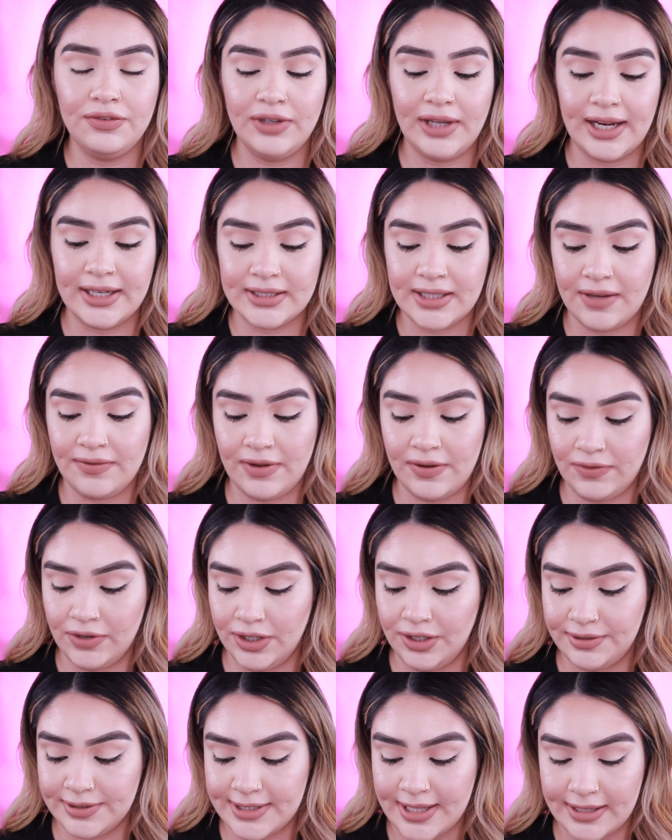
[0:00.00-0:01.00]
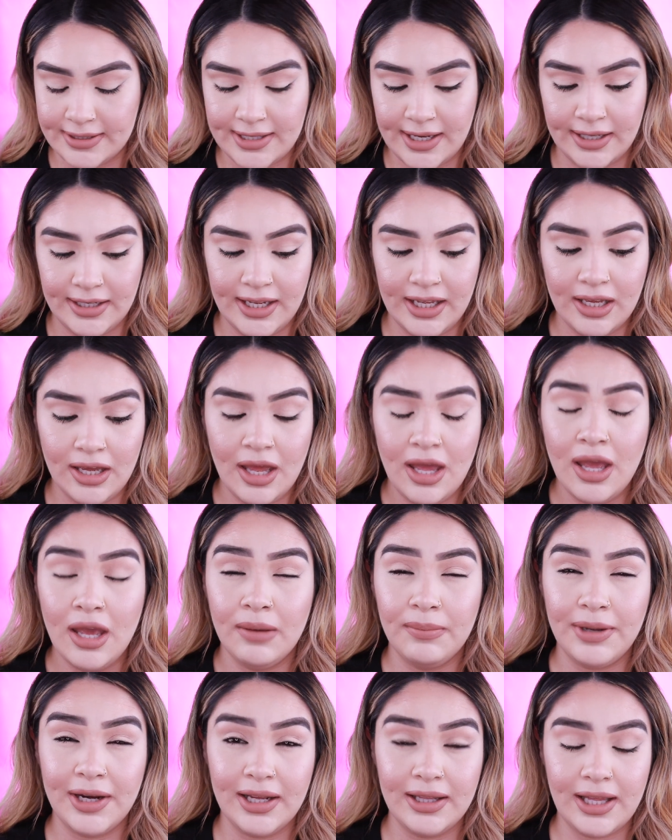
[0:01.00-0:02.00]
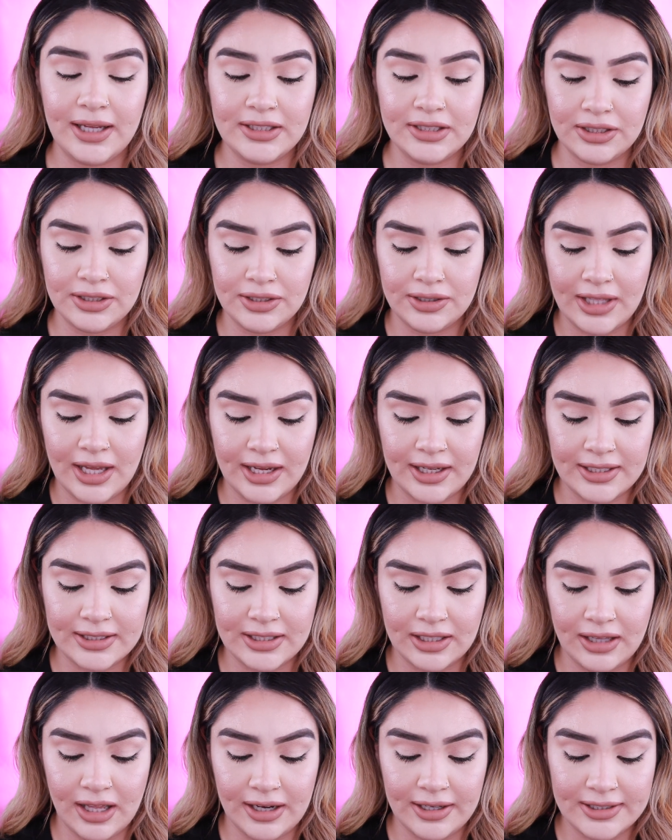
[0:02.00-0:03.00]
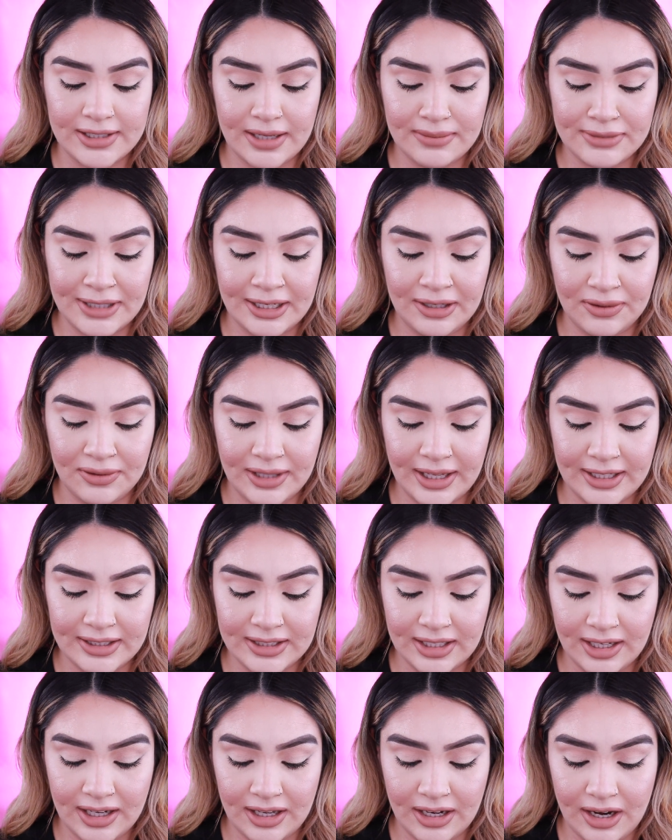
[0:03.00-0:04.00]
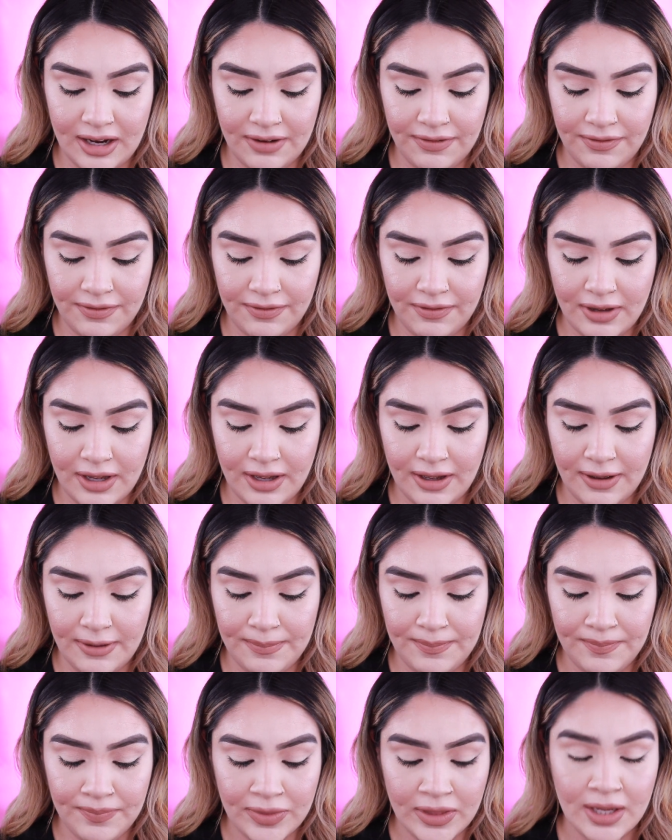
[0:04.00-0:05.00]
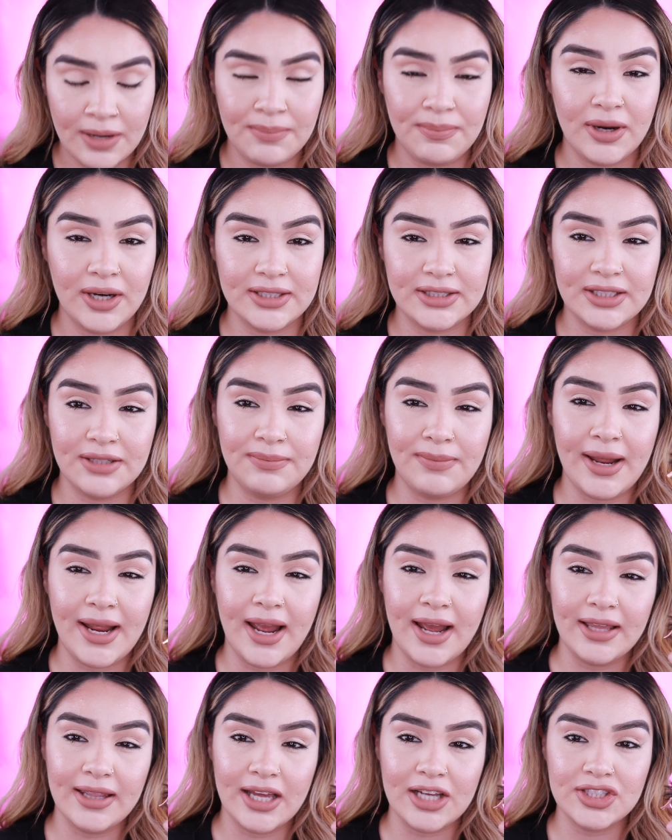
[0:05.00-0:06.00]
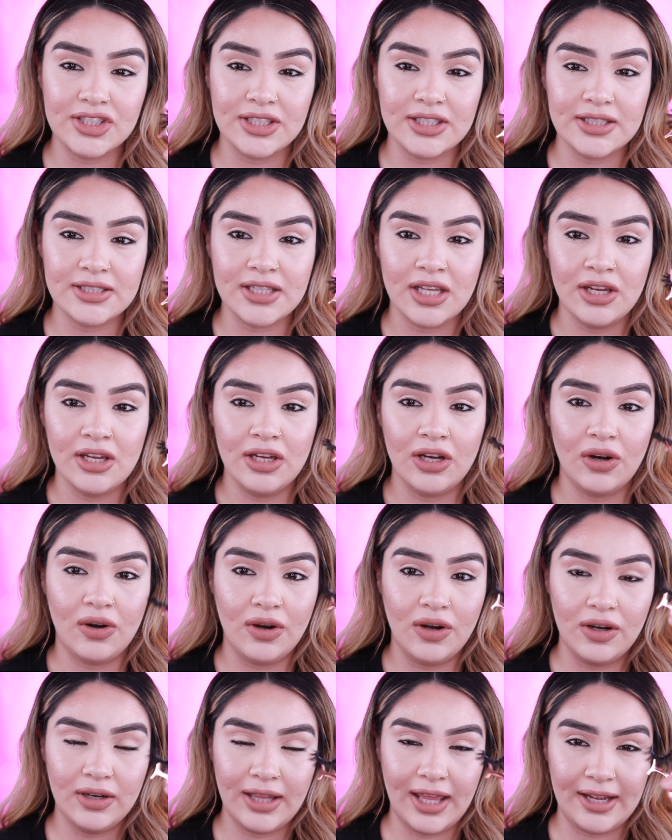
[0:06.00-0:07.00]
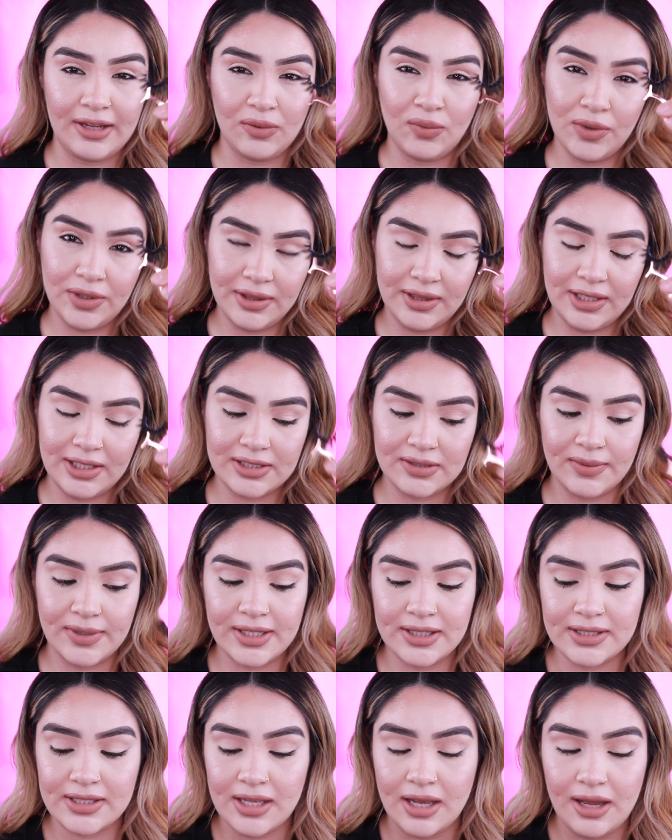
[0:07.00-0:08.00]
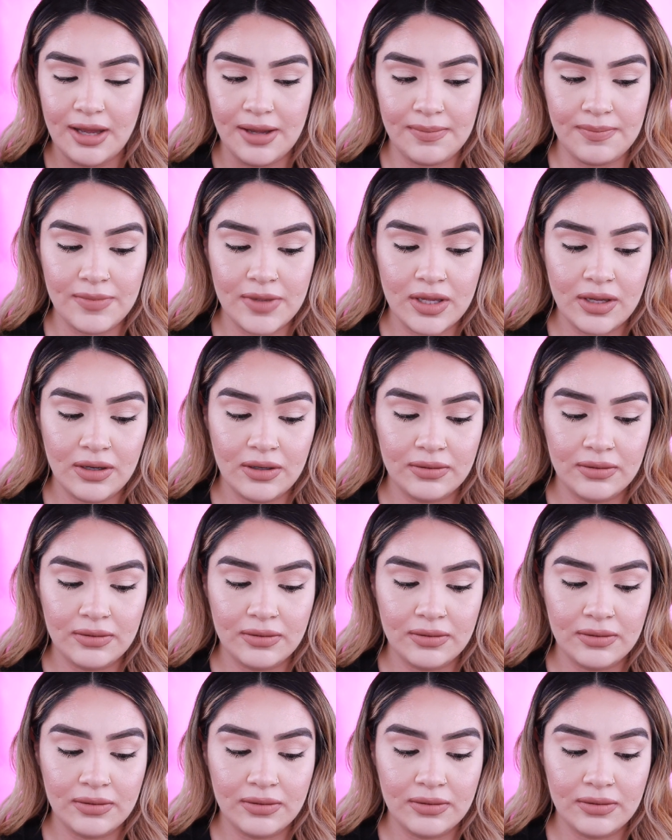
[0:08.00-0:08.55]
if you guys have ever used that technique, but I like to do that because a lot of times I don't like to cut off um, parts of my eyelashes or like, well, these ones. Um,